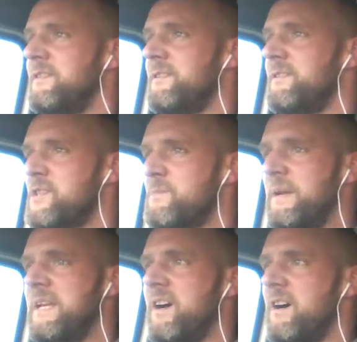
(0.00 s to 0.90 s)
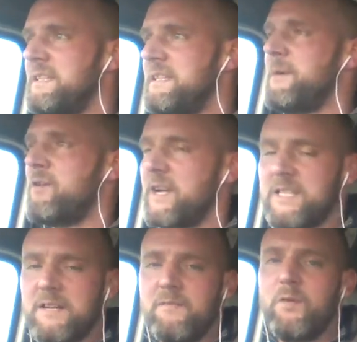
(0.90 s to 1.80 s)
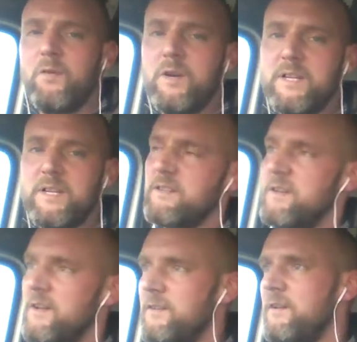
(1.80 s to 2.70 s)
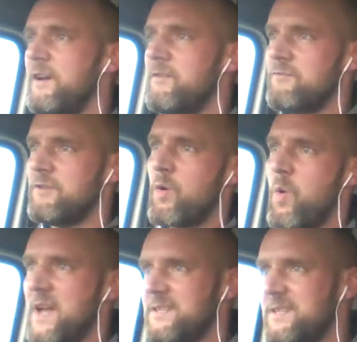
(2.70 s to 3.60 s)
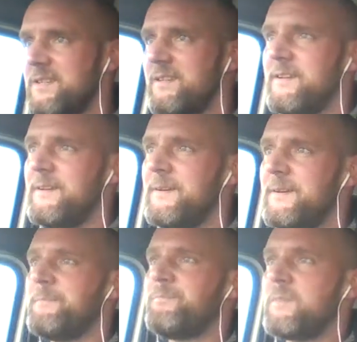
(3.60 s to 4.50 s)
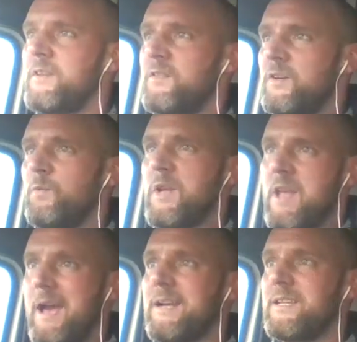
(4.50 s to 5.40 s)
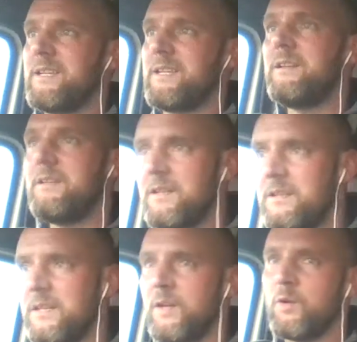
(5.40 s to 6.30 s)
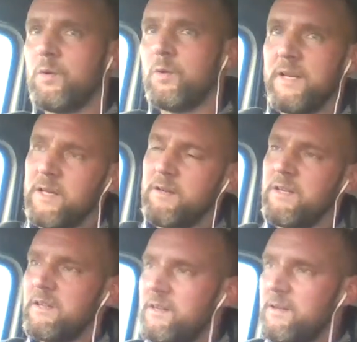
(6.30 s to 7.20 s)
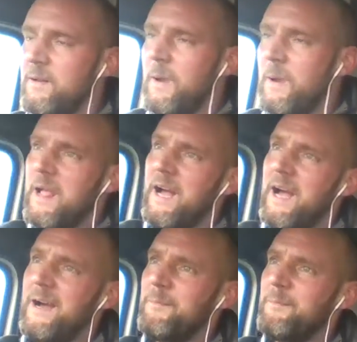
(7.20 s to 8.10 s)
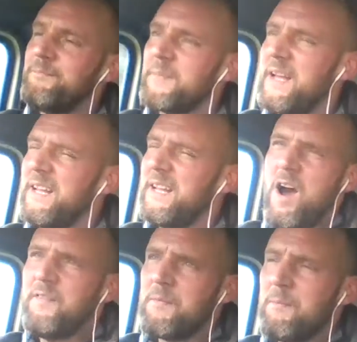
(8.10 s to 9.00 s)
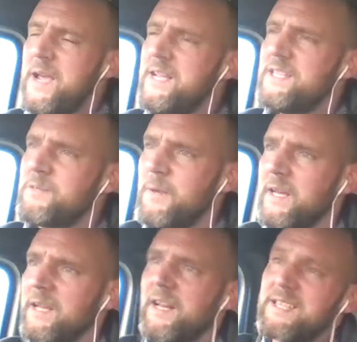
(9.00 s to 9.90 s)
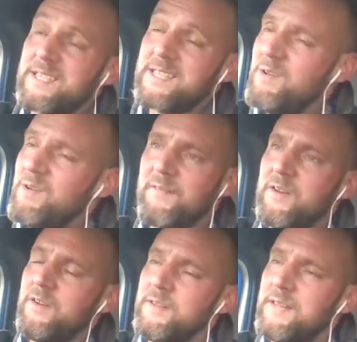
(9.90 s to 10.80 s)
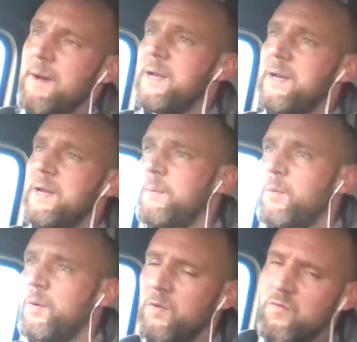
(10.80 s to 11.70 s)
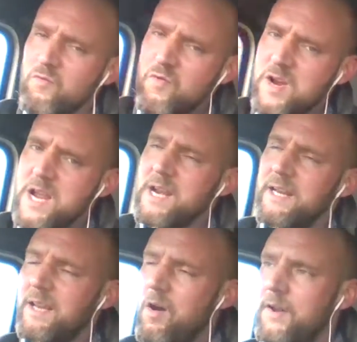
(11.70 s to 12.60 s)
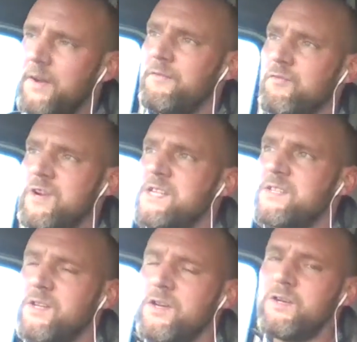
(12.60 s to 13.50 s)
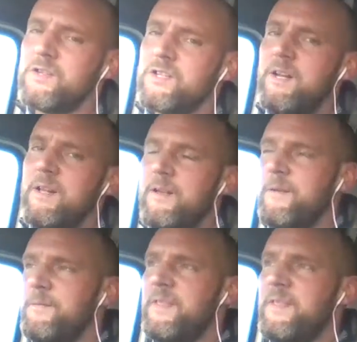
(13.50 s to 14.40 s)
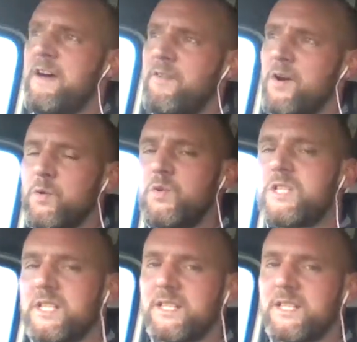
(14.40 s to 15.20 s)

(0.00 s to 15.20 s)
speak our democratic voice and request that we exit the European Union. And it kind of amazed me, and I still haven't heard that many people who've really kind of researched their vote